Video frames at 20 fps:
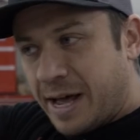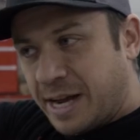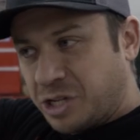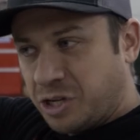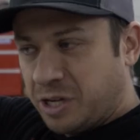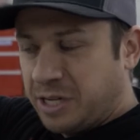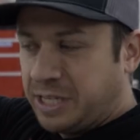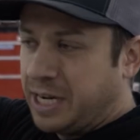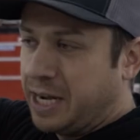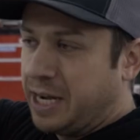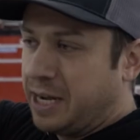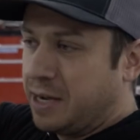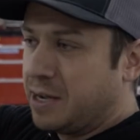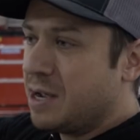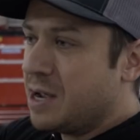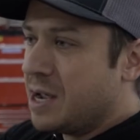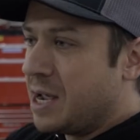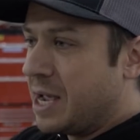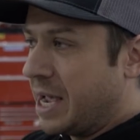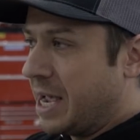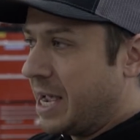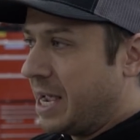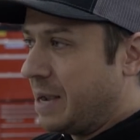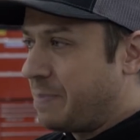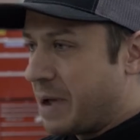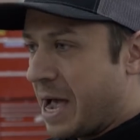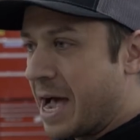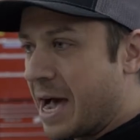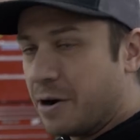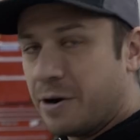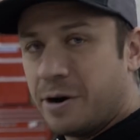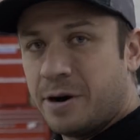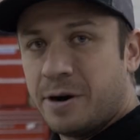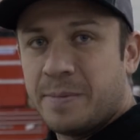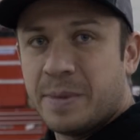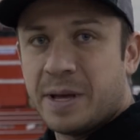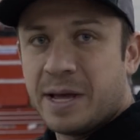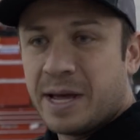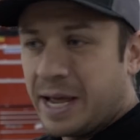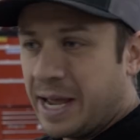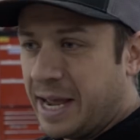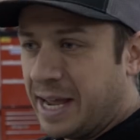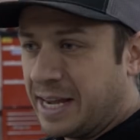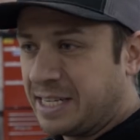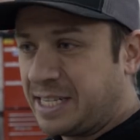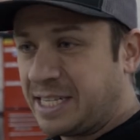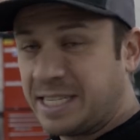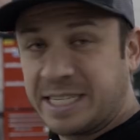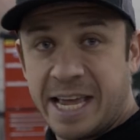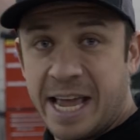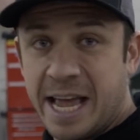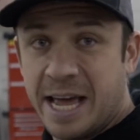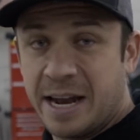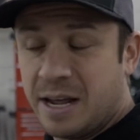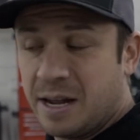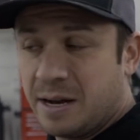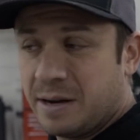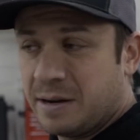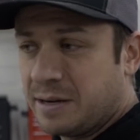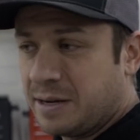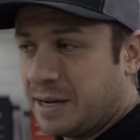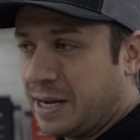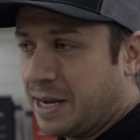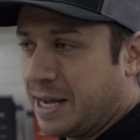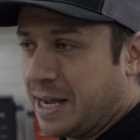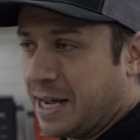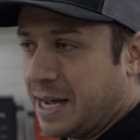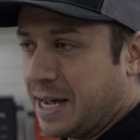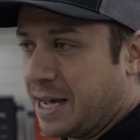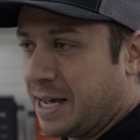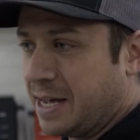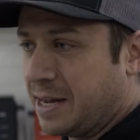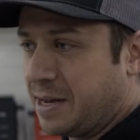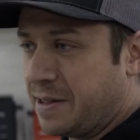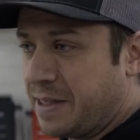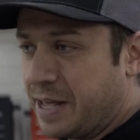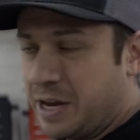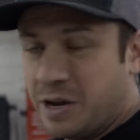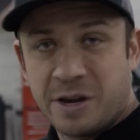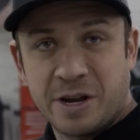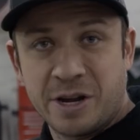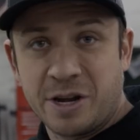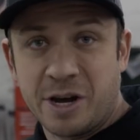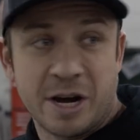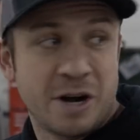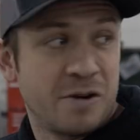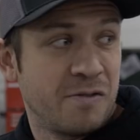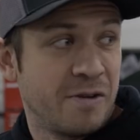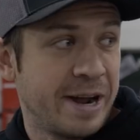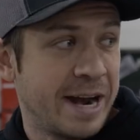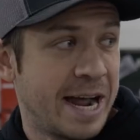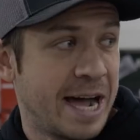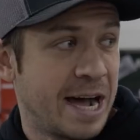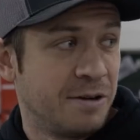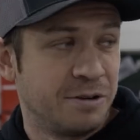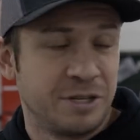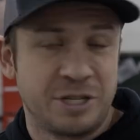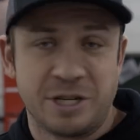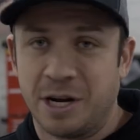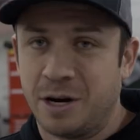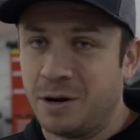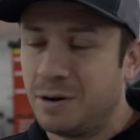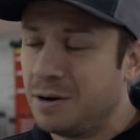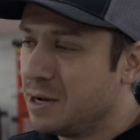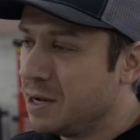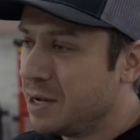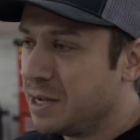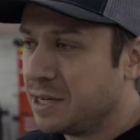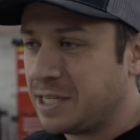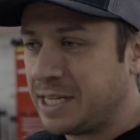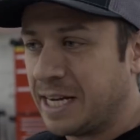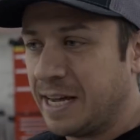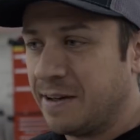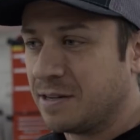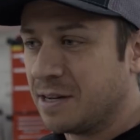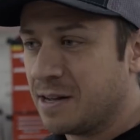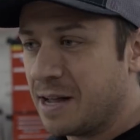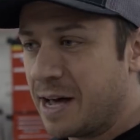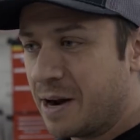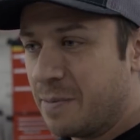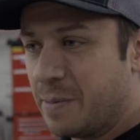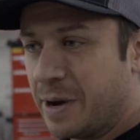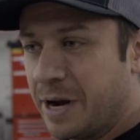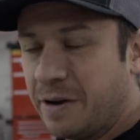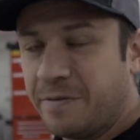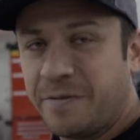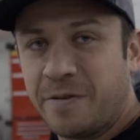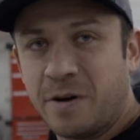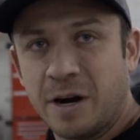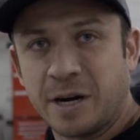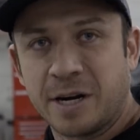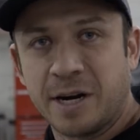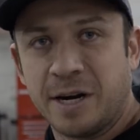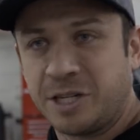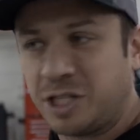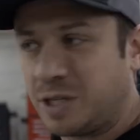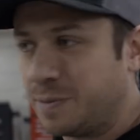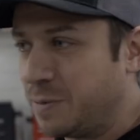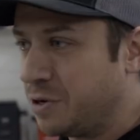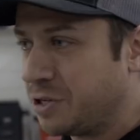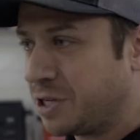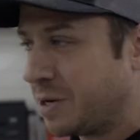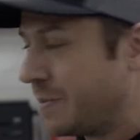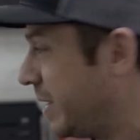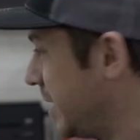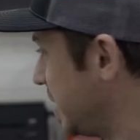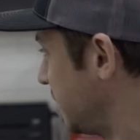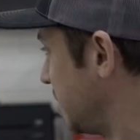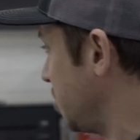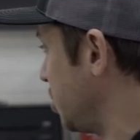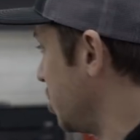actually take a pattern and scan it, and then you can cut it right out. So saves a lot of money for our customers. It makes the